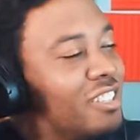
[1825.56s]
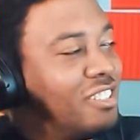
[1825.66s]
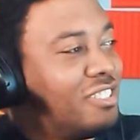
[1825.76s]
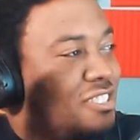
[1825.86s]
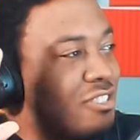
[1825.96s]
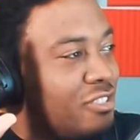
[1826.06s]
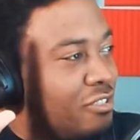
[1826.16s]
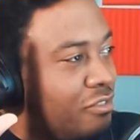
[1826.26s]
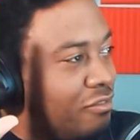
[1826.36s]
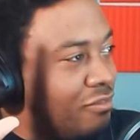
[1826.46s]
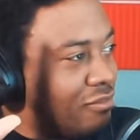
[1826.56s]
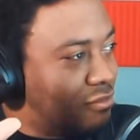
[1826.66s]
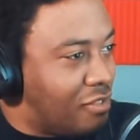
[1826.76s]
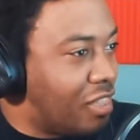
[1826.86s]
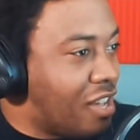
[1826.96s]
it's just
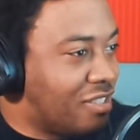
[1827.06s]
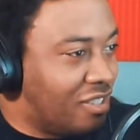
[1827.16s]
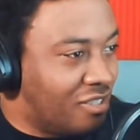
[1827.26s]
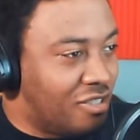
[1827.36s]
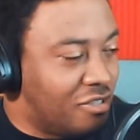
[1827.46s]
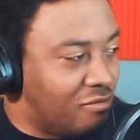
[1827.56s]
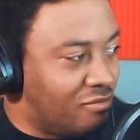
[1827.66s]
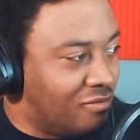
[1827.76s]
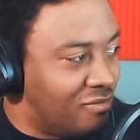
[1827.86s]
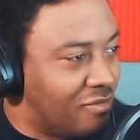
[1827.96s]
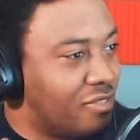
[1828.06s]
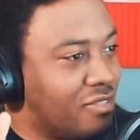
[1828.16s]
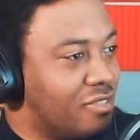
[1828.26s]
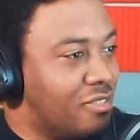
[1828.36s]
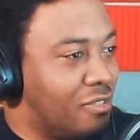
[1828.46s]
one last thing to do.
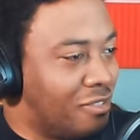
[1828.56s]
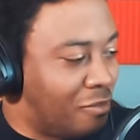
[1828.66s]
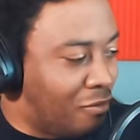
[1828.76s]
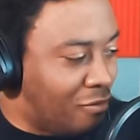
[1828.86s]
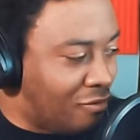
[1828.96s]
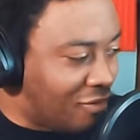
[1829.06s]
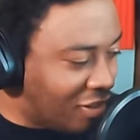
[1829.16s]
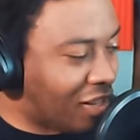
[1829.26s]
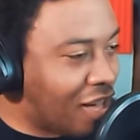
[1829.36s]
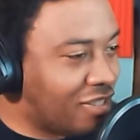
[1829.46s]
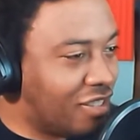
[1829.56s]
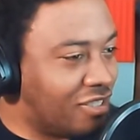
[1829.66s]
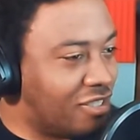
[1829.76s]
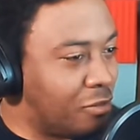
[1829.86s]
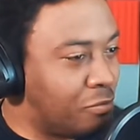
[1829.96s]
One last thing
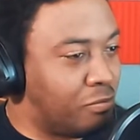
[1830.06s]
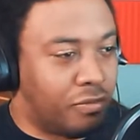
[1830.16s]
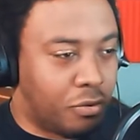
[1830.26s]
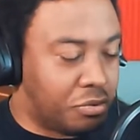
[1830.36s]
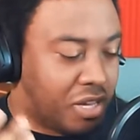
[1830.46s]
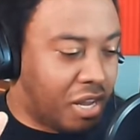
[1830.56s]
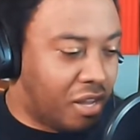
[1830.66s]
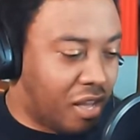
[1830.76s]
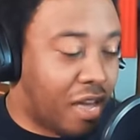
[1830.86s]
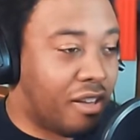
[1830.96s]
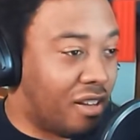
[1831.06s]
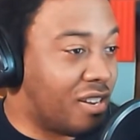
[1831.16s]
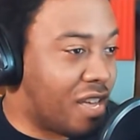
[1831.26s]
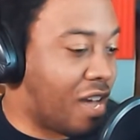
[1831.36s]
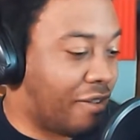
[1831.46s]
to do before they
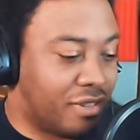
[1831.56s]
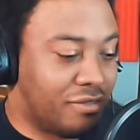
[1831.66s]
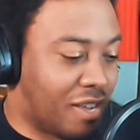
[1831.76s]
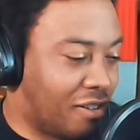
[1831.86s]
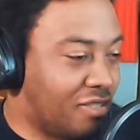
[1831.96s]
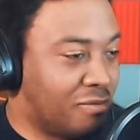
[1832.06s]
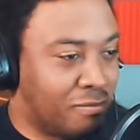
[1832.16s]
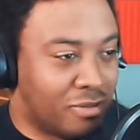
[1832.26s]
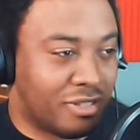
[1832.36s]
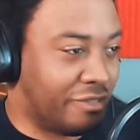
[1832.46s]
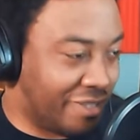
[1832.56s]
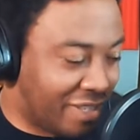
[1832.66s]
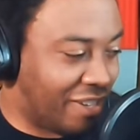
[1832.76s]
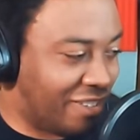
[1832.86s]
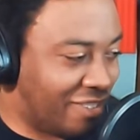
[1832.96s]
have to announce Persona
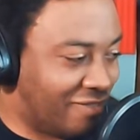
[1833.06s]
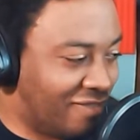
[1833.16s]
6.